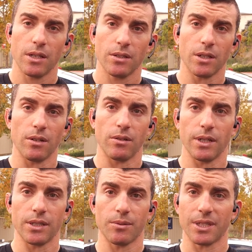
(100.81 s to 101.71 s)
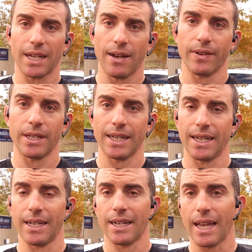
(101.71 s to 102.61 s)
So it's almost like having like
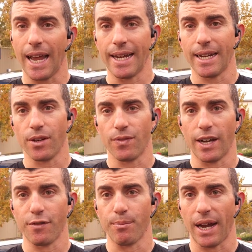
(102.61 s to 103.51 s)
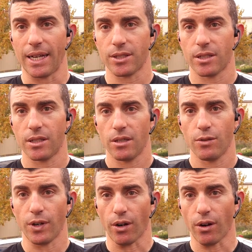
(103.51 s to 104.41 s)
a N95 mask
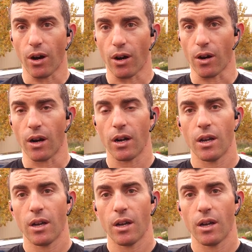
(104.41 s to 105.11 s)
for your car.